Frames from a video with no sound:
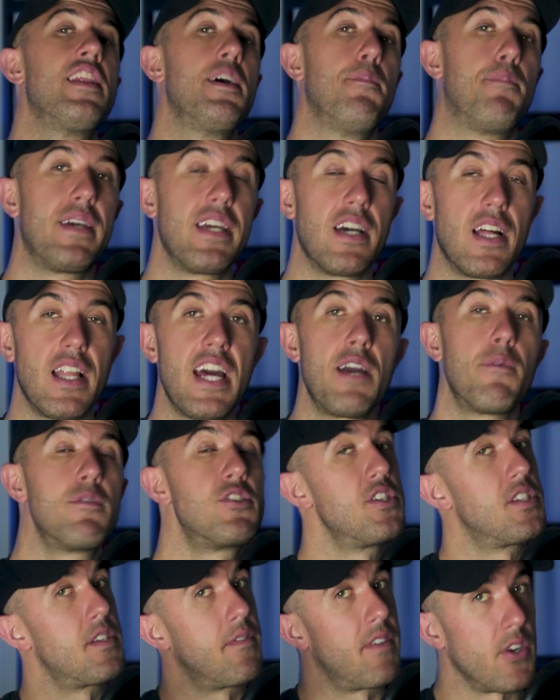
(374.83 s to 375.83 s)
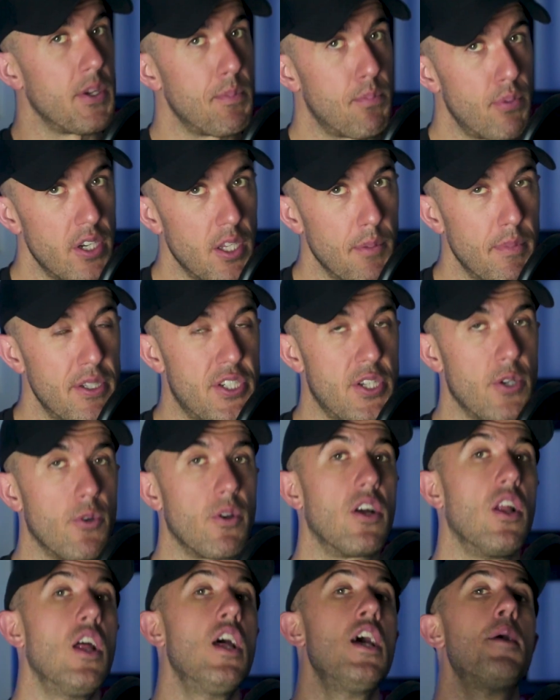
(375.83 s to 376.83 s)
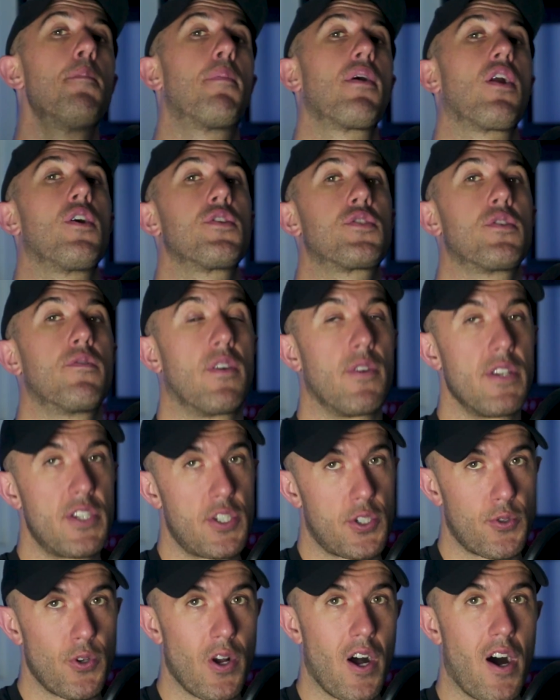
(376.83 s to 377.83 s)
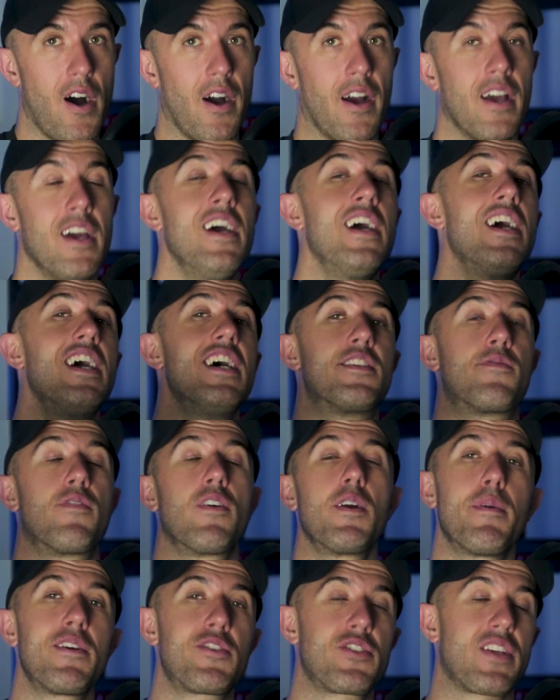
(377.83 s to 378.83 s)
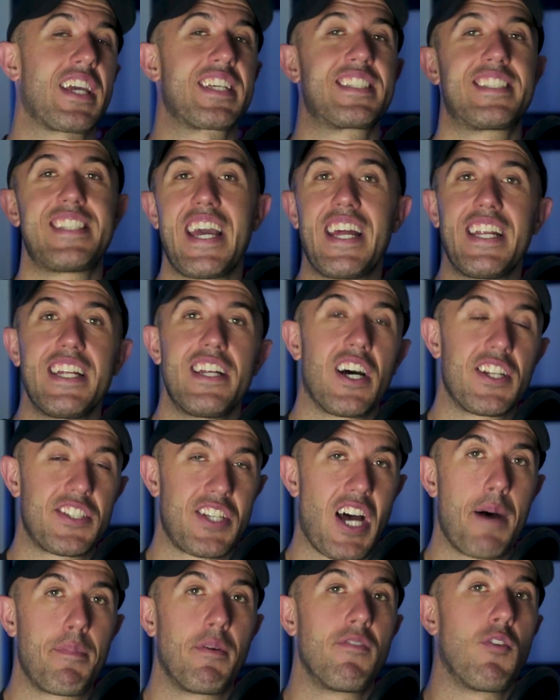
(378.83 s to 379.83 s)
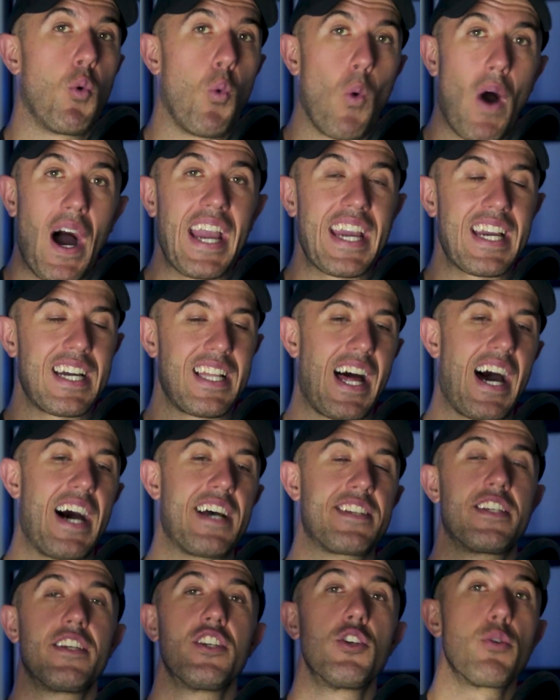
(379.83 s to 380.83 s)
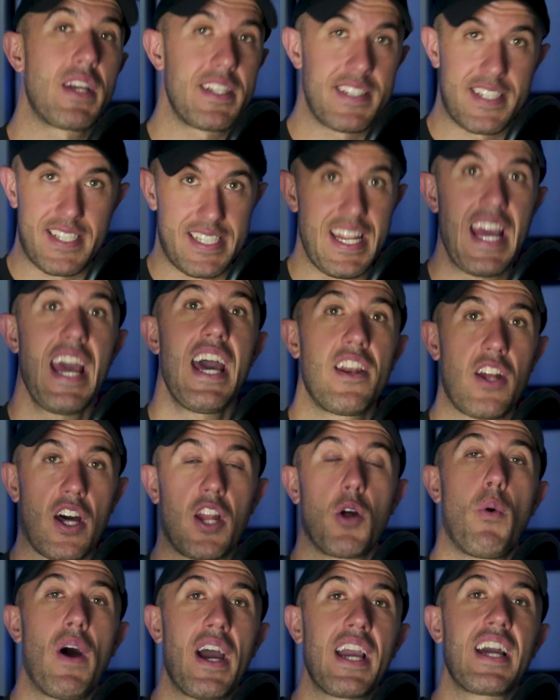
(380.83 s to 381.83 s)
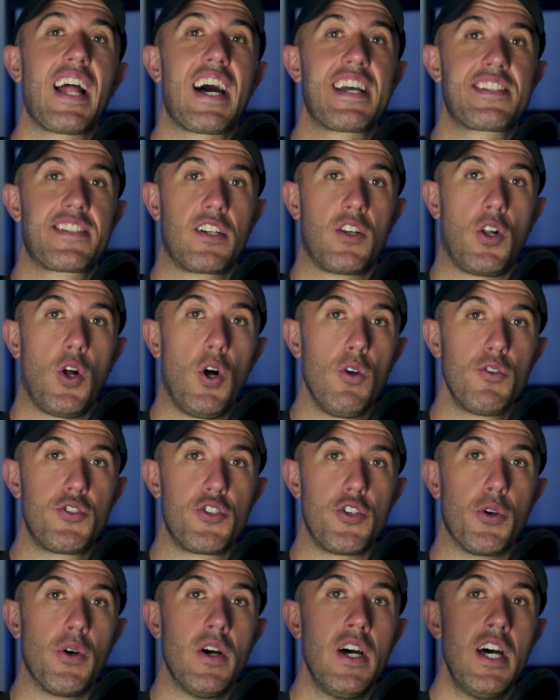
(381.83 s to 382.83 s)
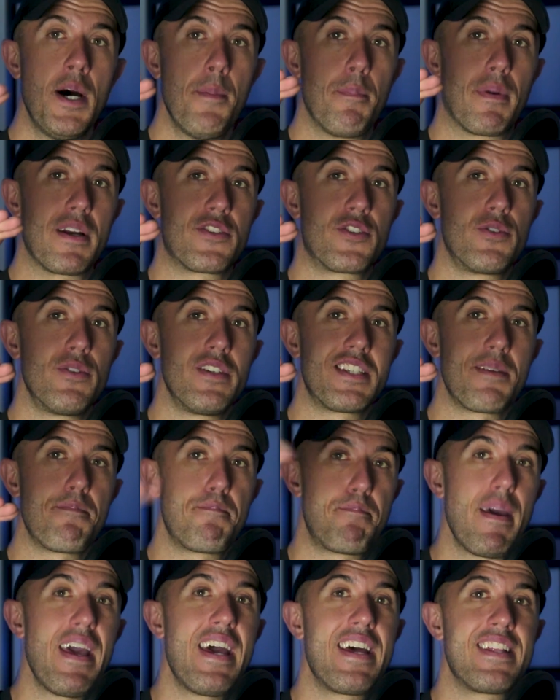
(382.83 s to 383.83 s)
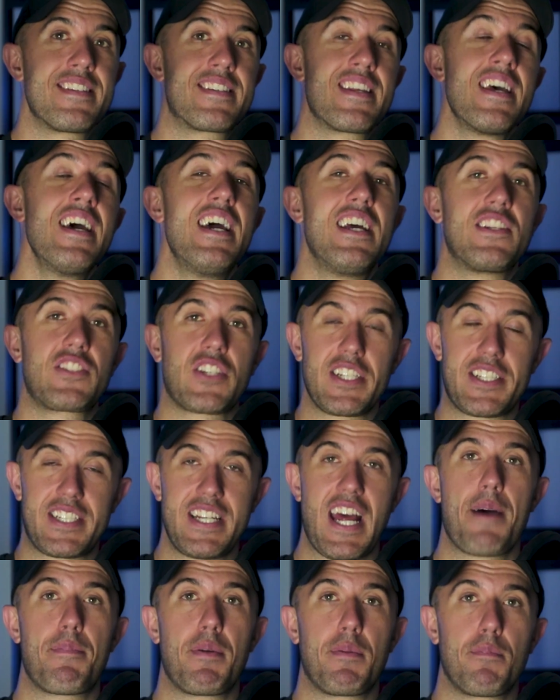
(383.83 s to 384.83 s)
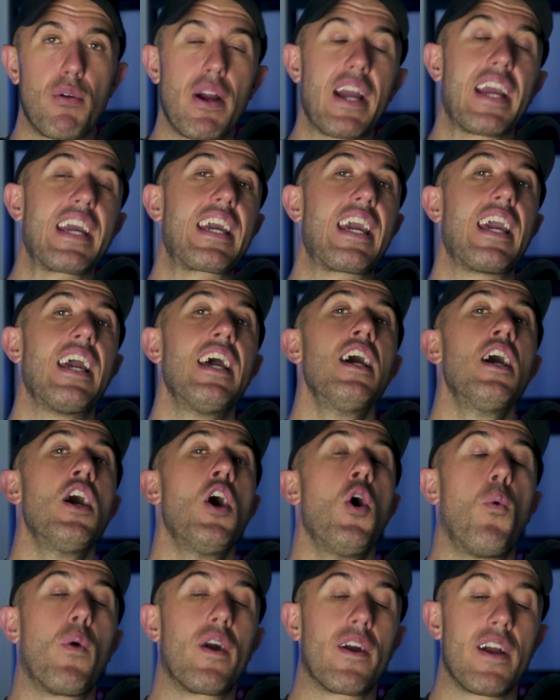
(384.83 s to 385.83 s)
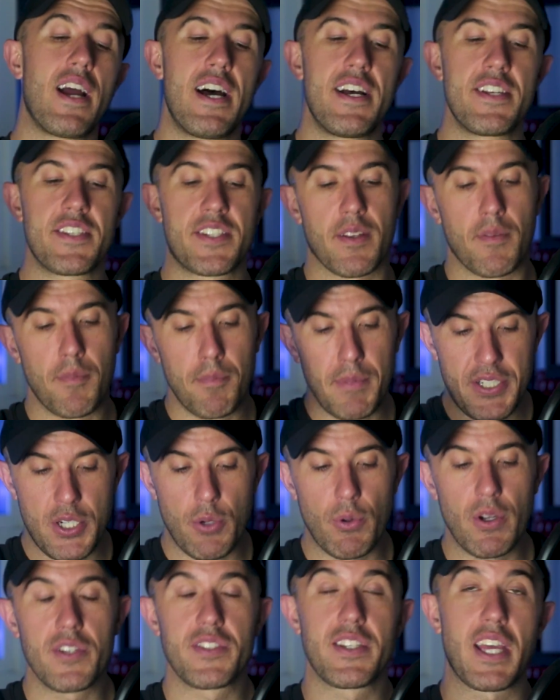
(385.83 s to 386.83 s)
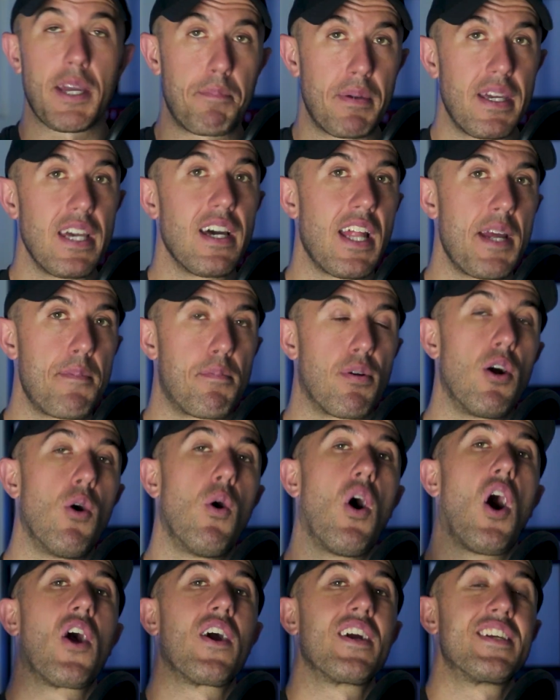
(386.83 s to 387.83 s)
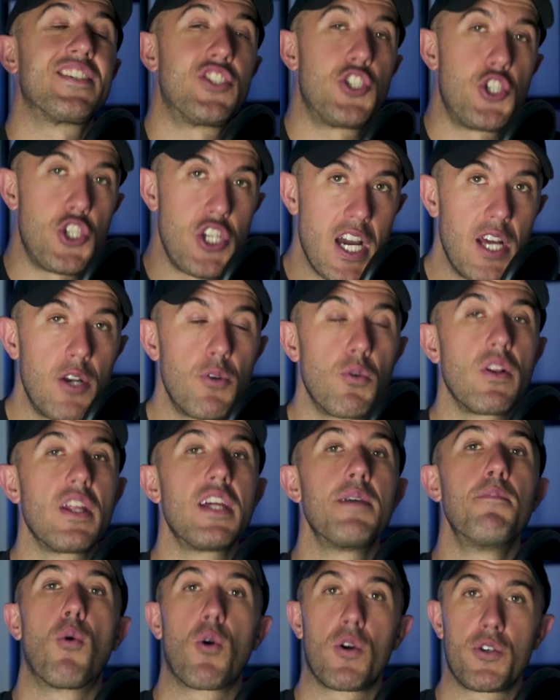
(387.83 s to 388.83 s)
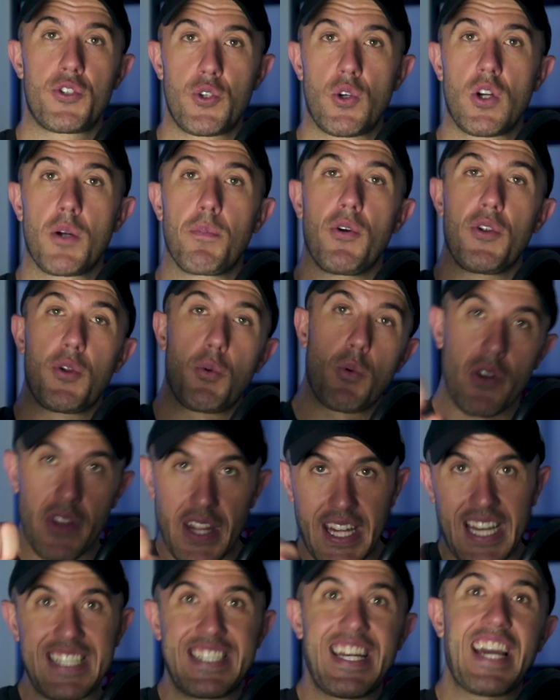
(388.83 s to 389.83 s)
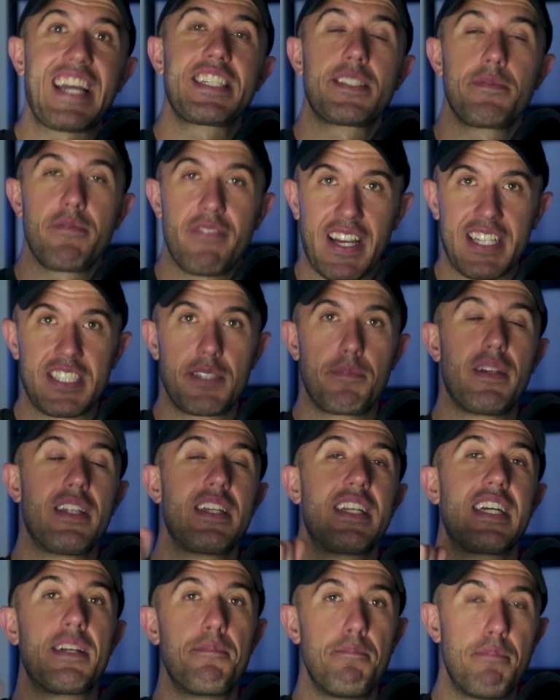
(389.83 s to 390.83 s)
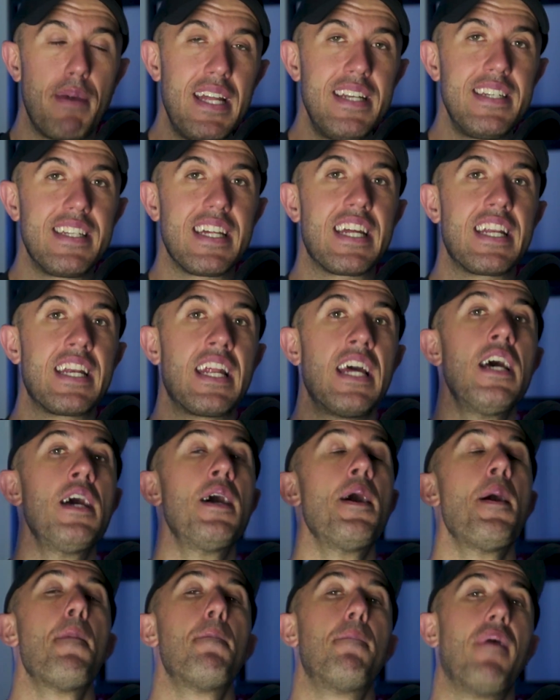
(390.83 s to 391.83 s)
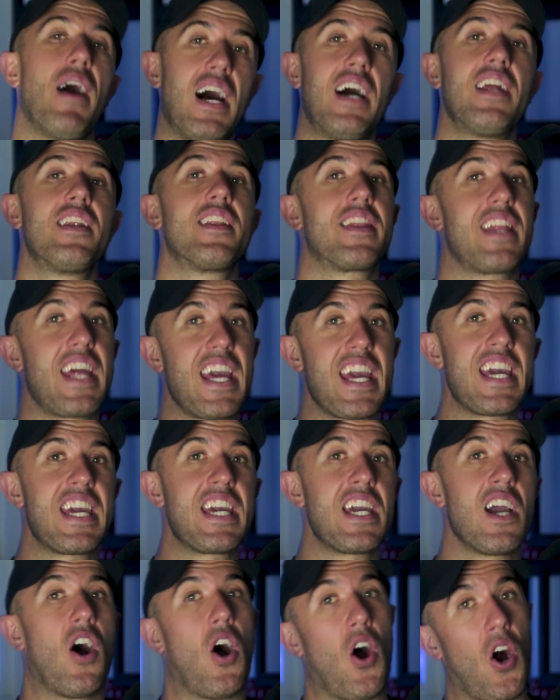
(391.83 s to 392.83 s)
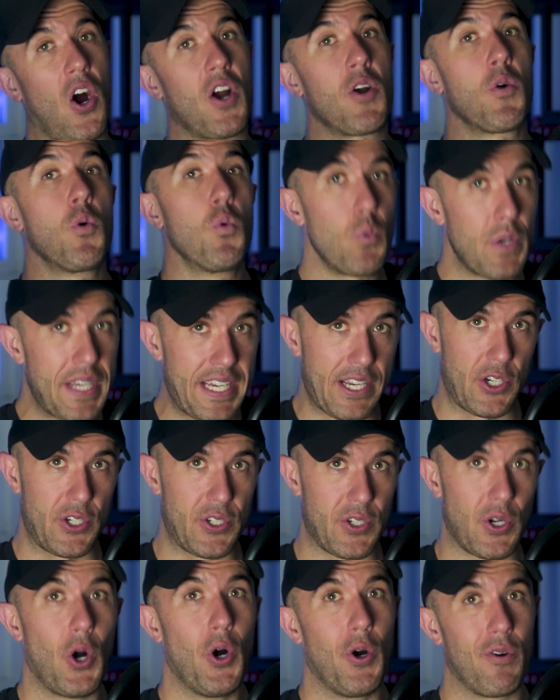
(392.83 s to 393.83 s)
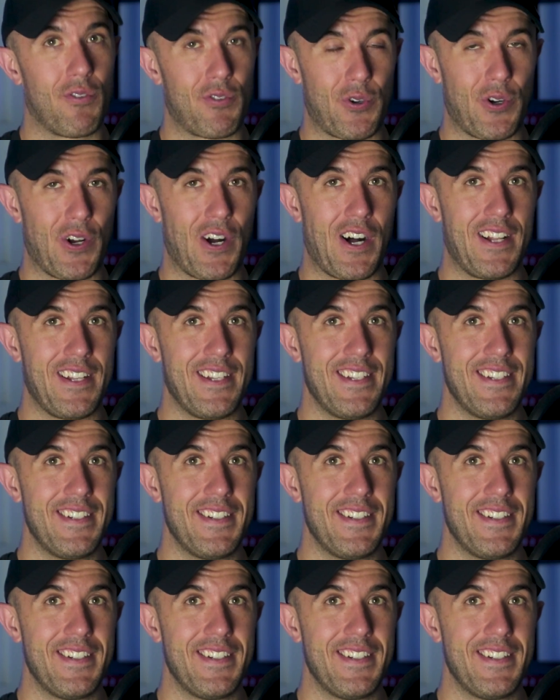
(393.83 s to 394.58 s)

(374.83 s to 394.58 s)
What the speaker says: than PLA, which is a very brittle material, but also very strong. It's very much like standing on top of a wine glass. You can stand on a wine glass and it'll hold you, but as soon as it bends, it's going to snap and break. Whereas materials like PLA Pro are generally more durable to where they can take some flexibility in bending, but they are weaker overall,